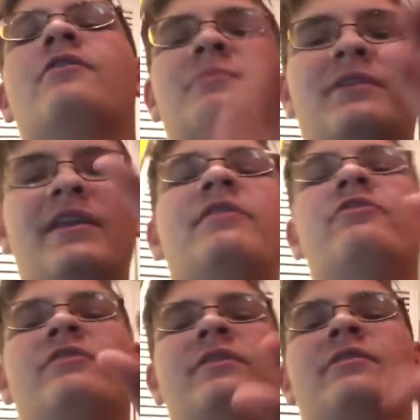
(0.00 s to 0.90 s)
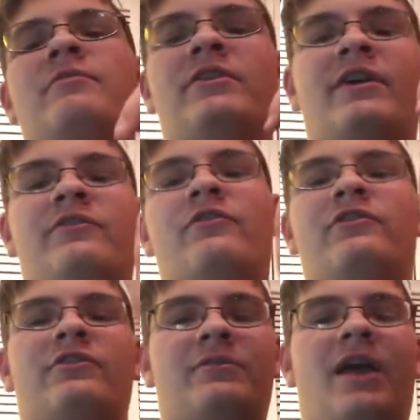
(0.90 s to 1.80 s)
So I'm kind of interested to hear what your guys'
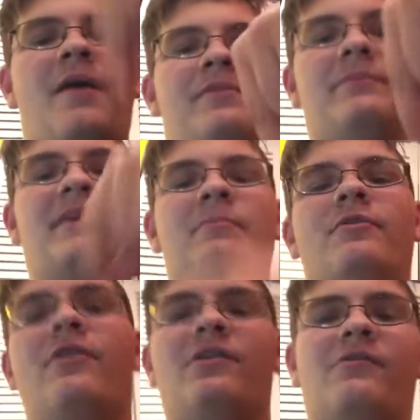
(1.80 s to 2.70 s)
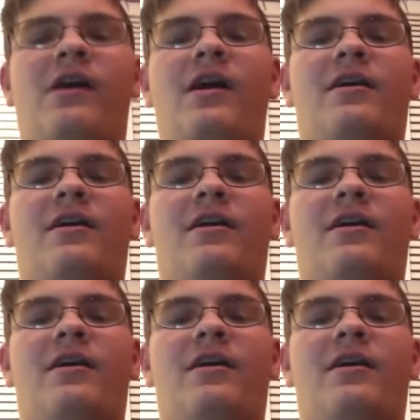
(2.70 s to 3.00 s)
thoughts are. Comment them down below.